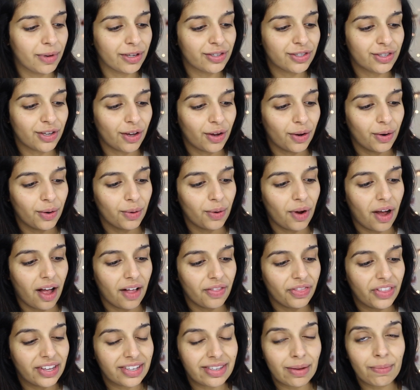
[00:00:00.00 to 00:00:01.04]
So
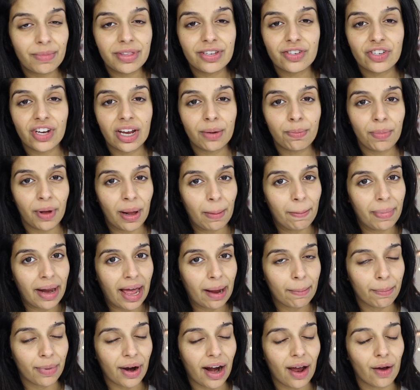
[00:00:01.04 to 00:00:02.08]
they sent me the shade
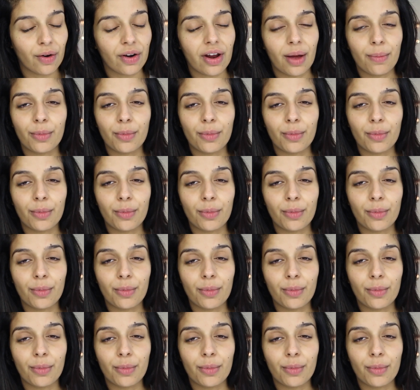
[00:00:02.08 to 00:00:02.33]
Black Brown.